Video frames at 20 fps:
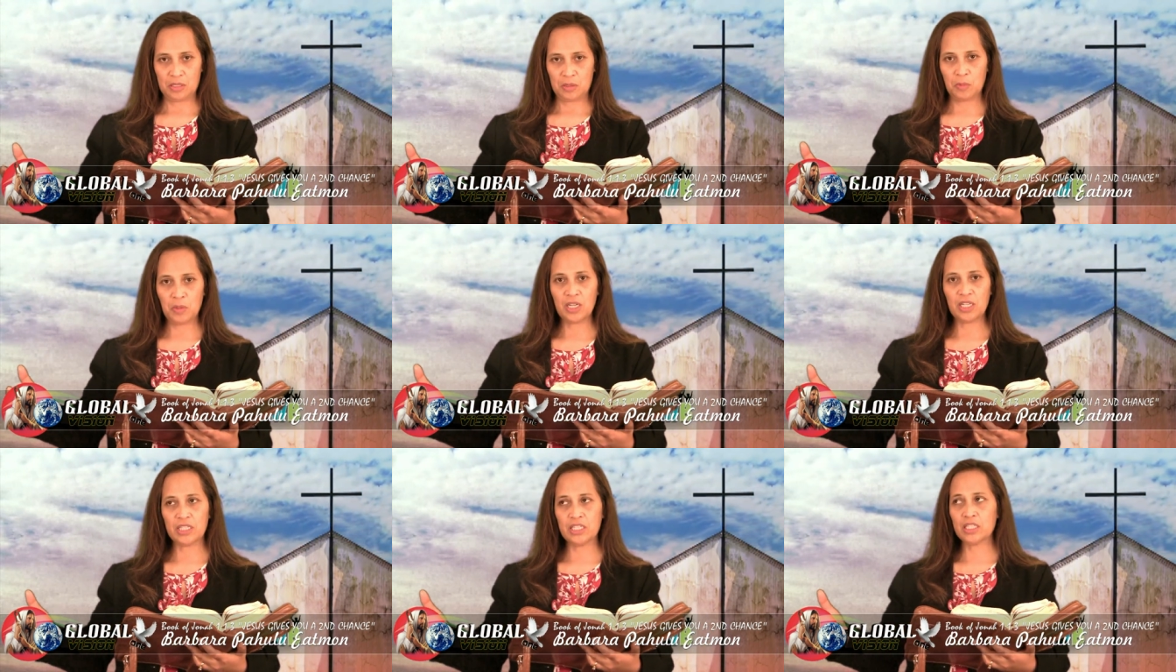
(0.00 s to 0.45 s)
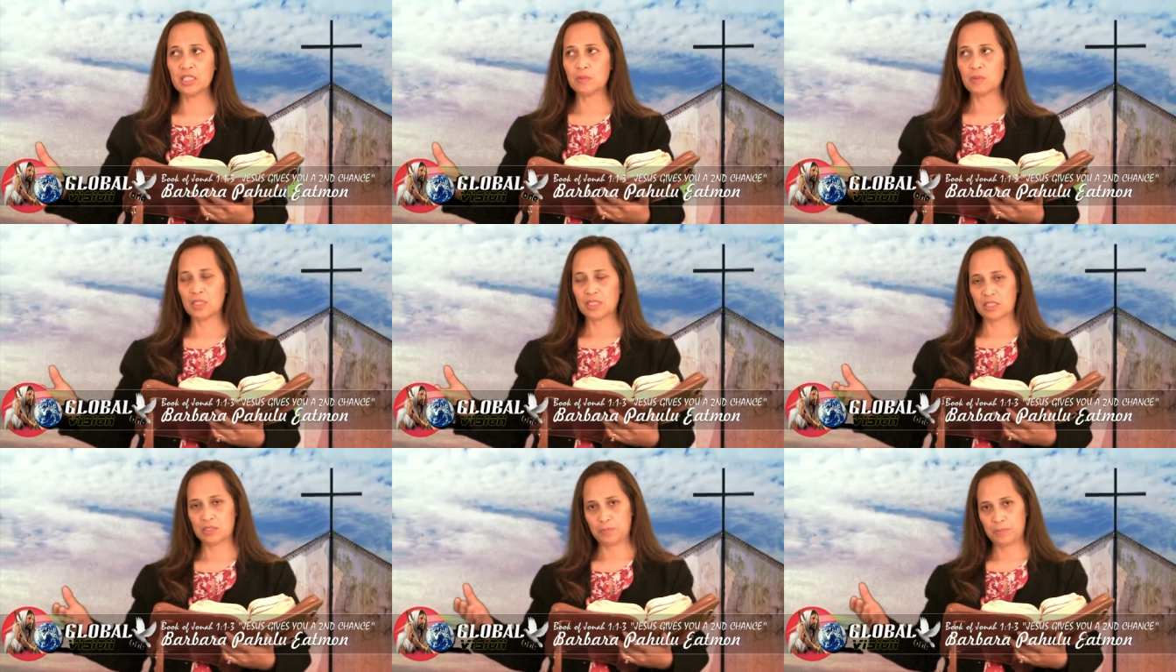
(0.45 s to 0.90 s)
where he
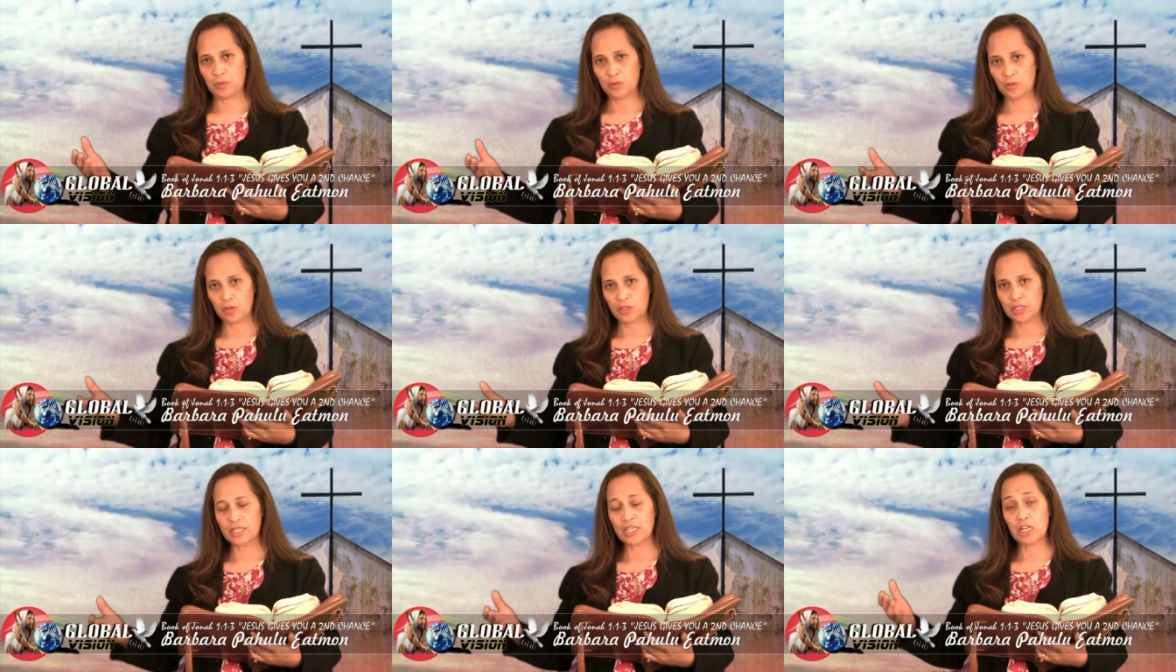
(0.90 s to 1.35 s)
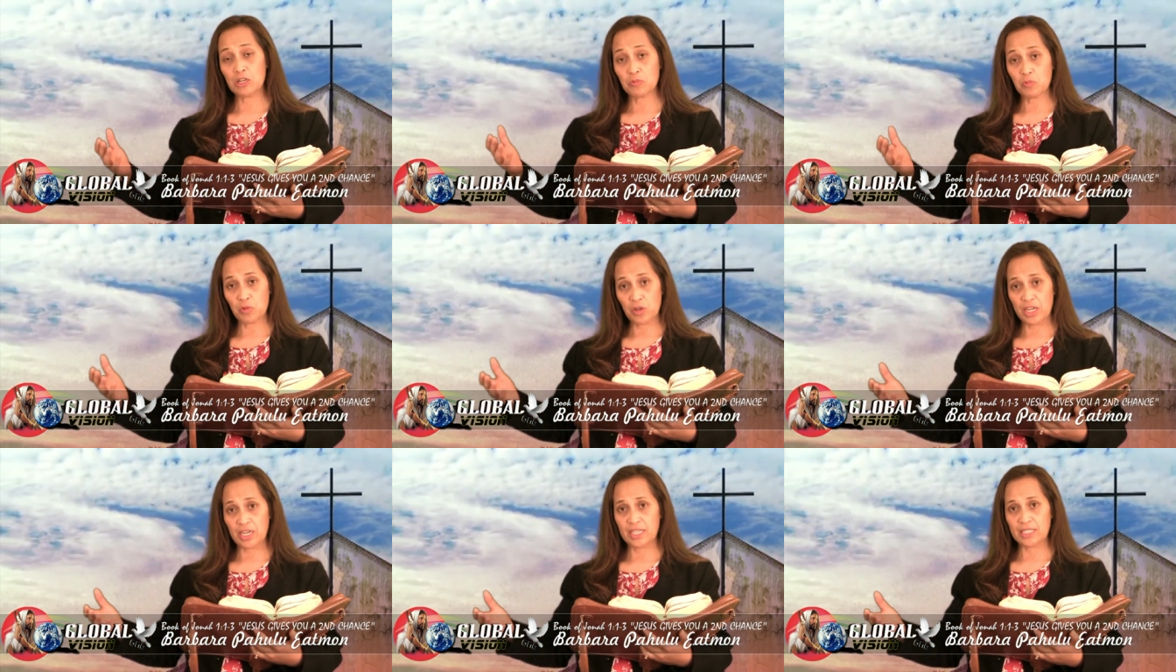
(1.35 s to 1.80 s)
was born
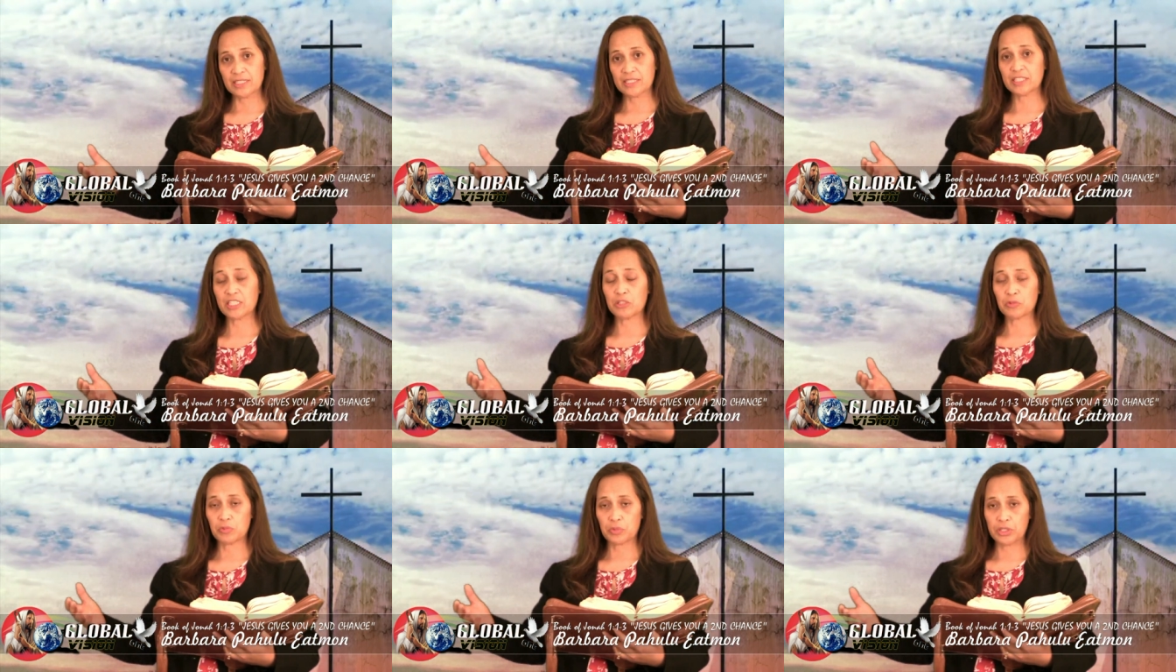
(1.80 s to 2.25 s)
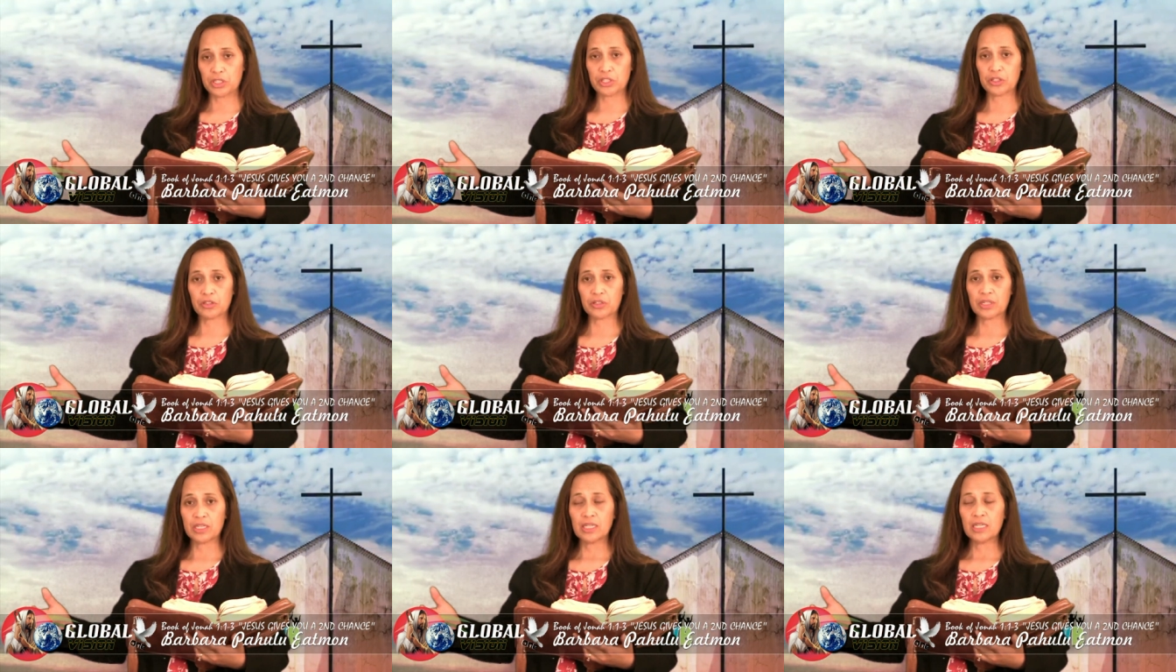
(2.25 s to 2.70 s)
and raised and
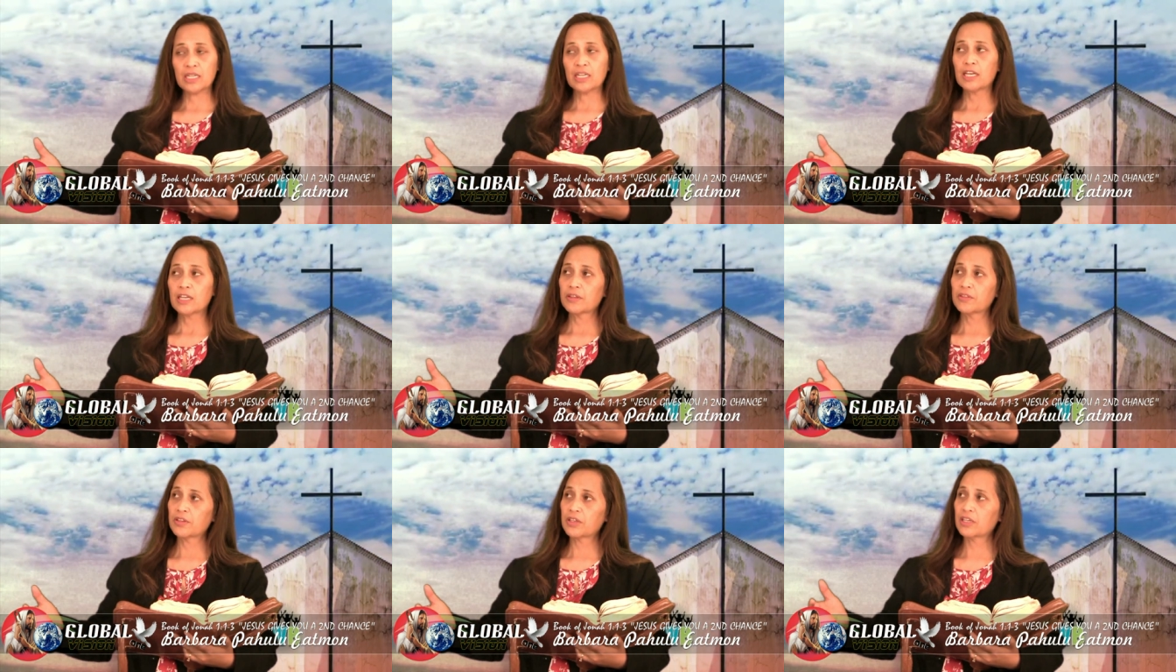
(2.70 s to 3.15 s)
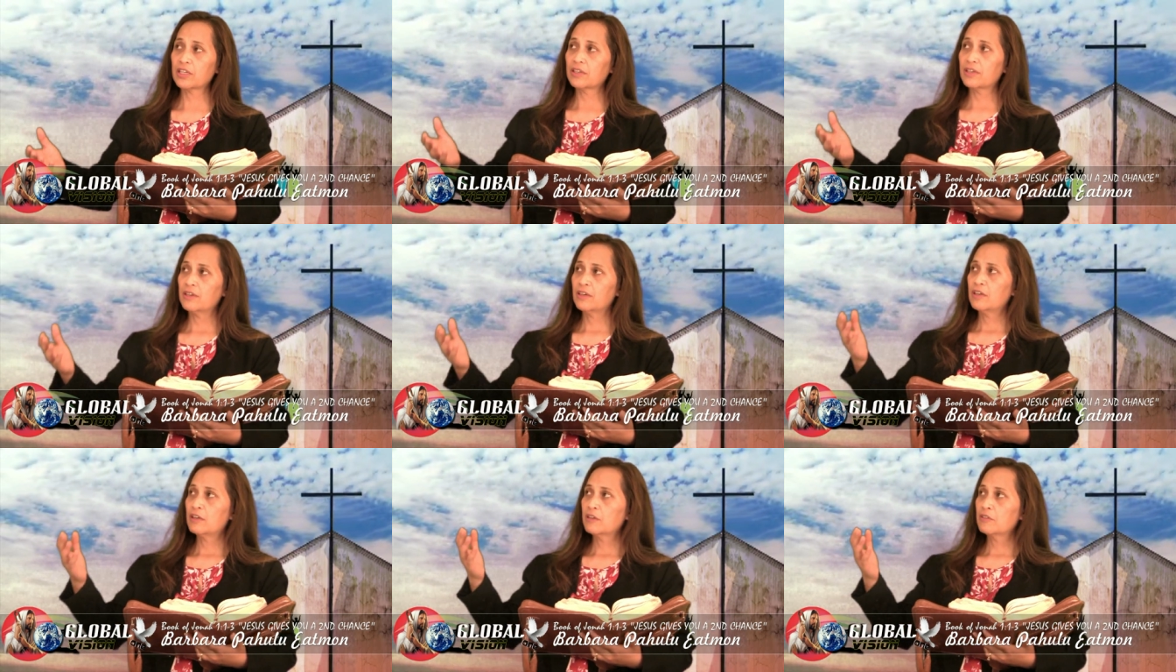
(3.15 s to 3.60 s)
reared
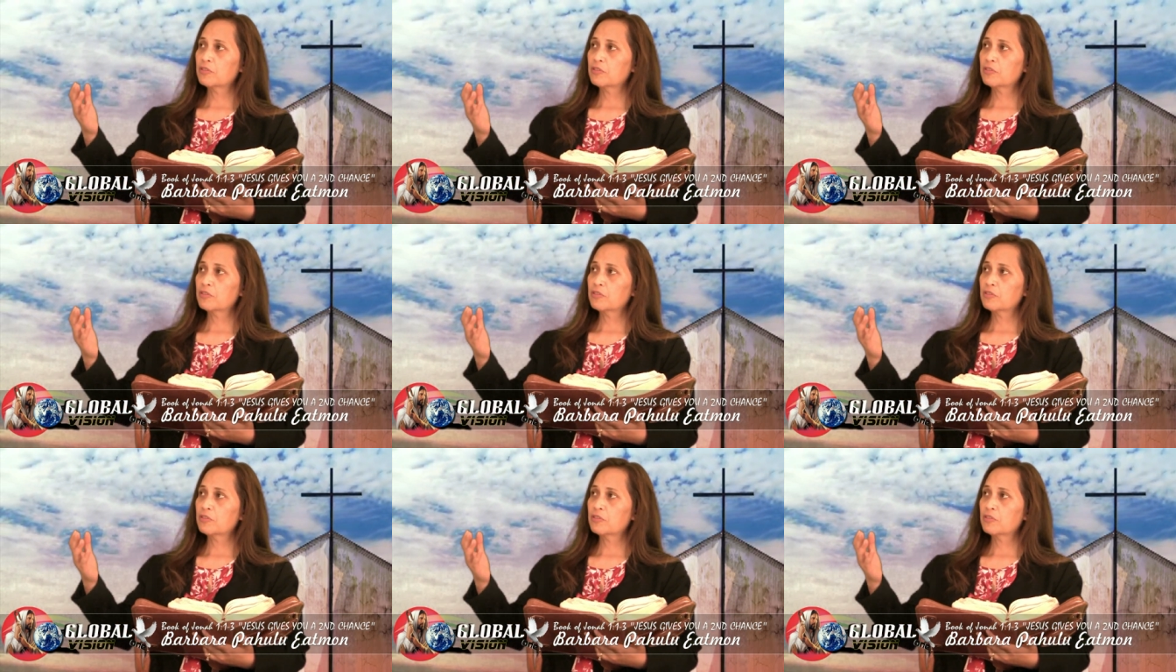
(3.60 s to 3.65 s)
there.